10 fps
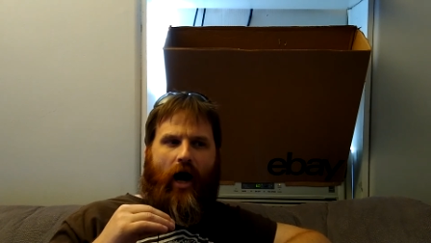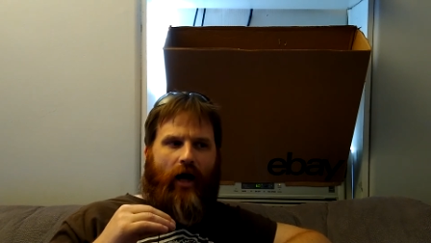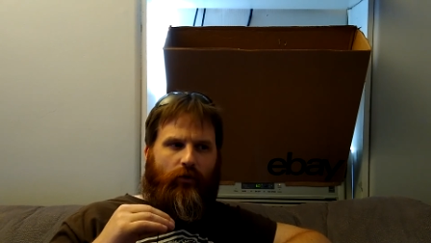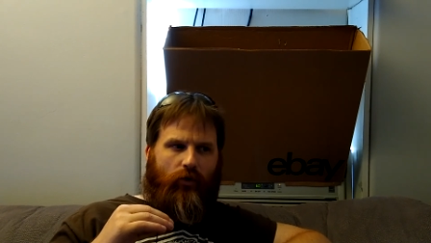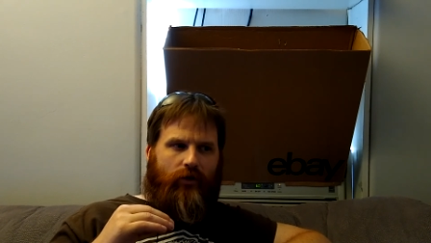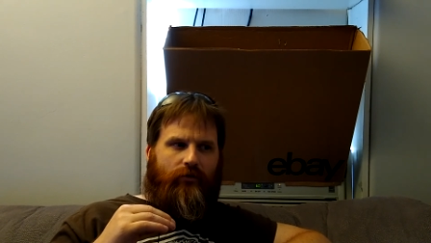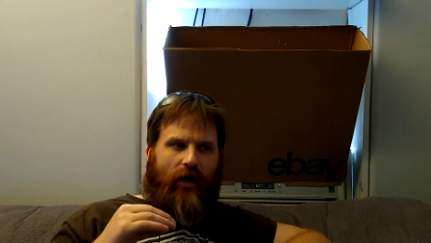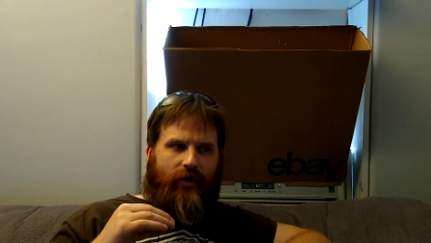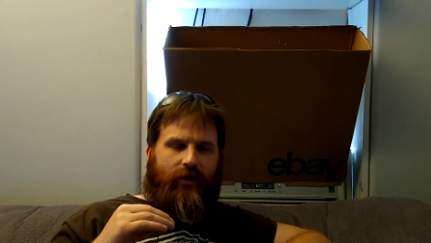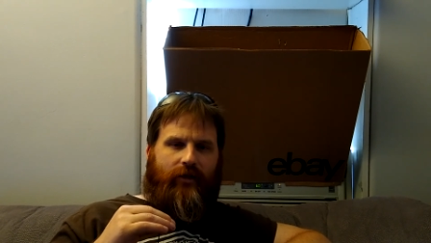I would,
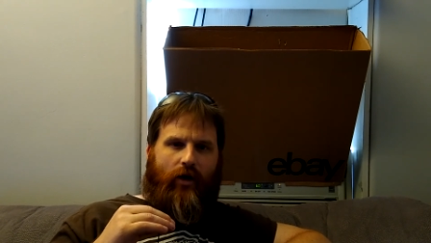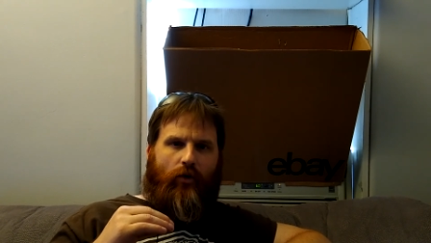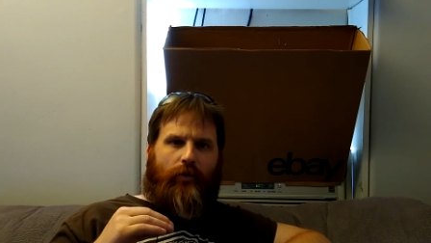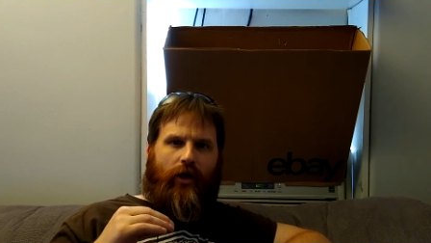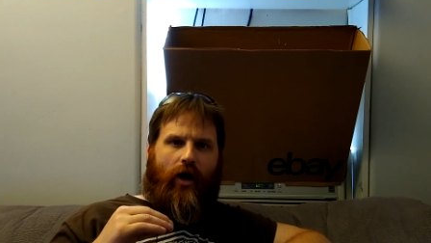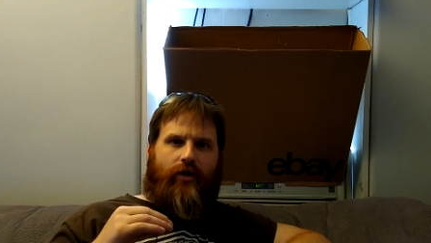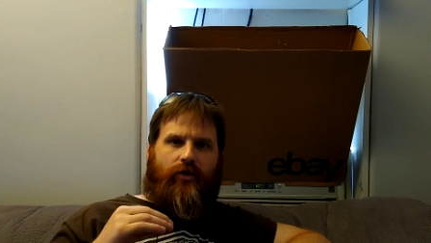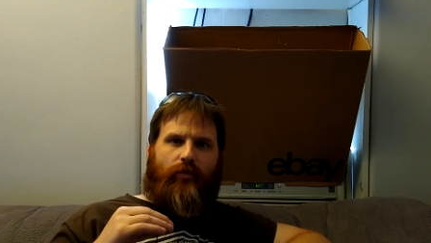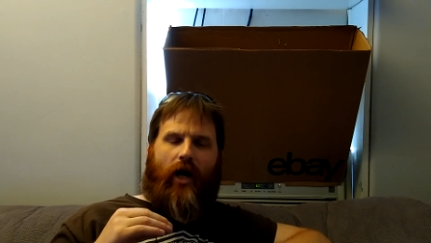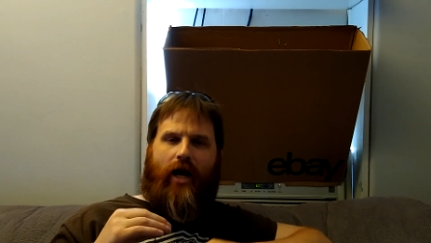I think that would be
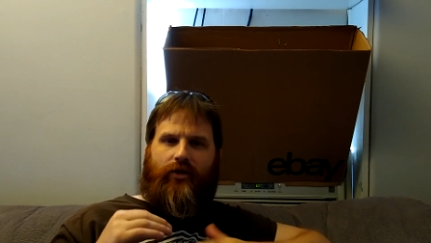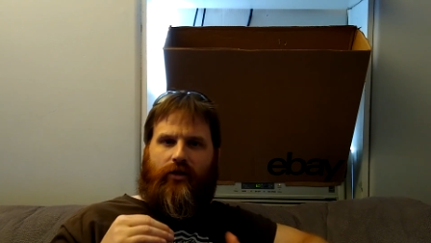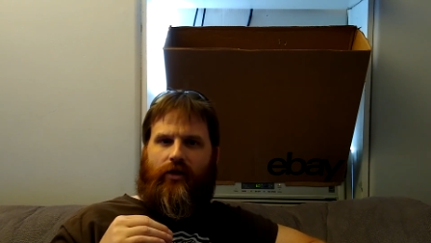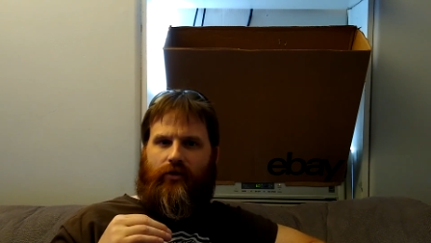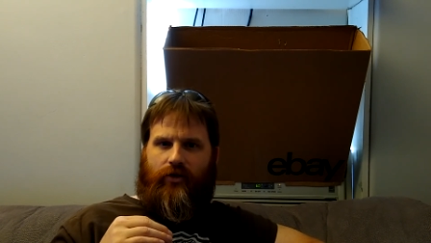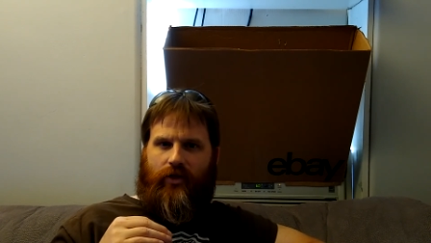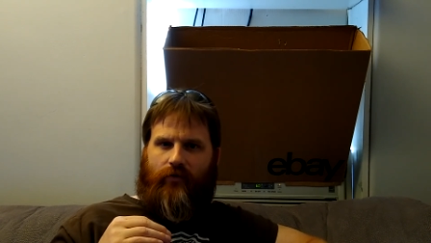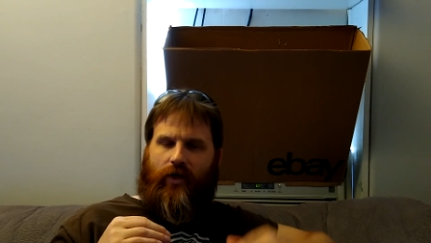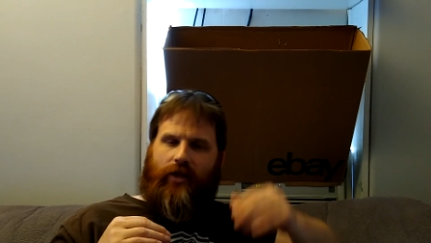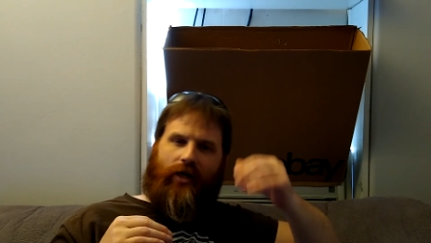nice, but honestly the
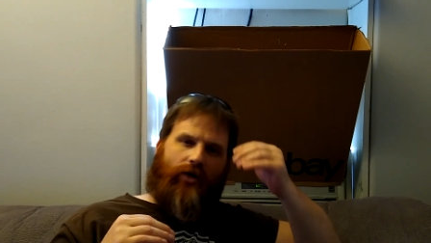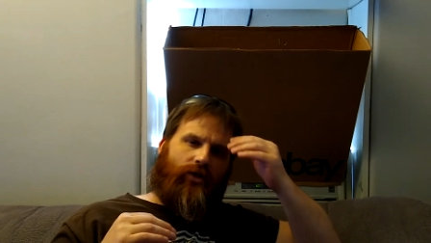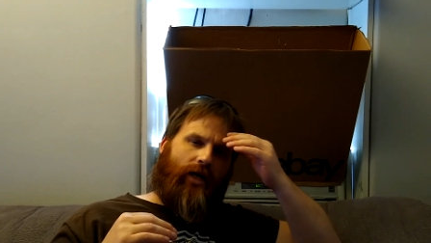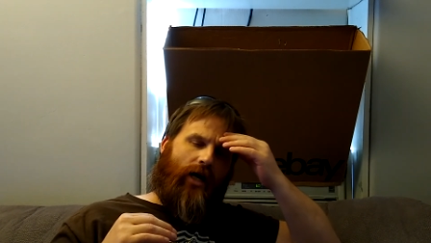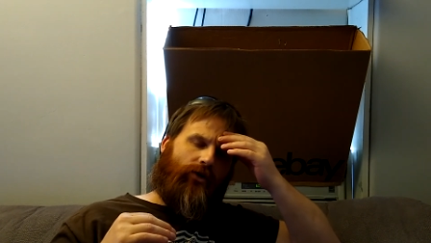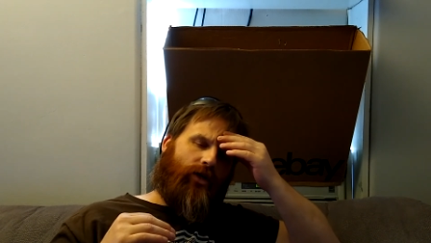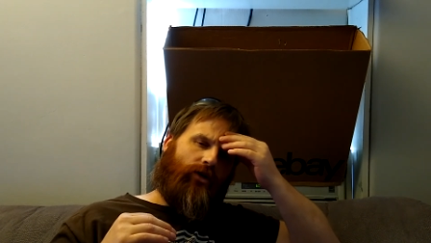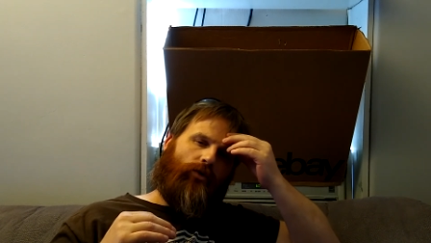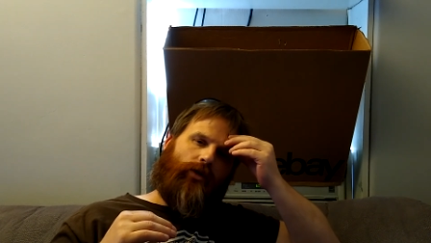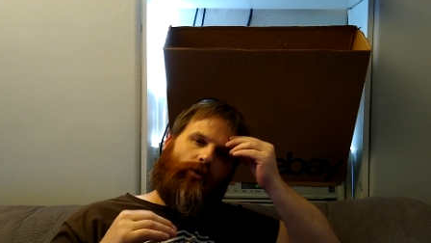seven thousand to eight thousand dollars I
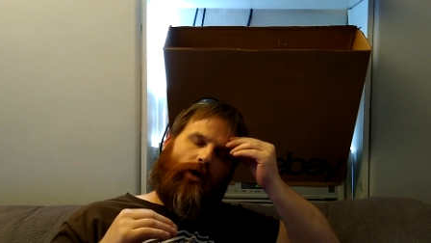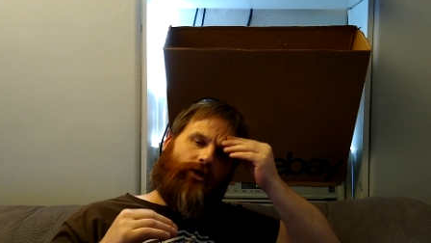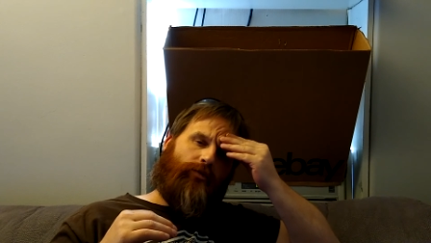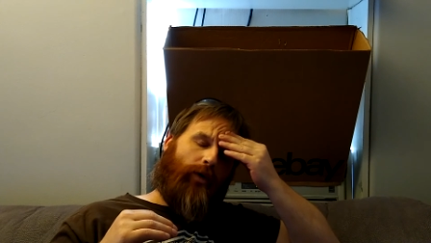don't really want to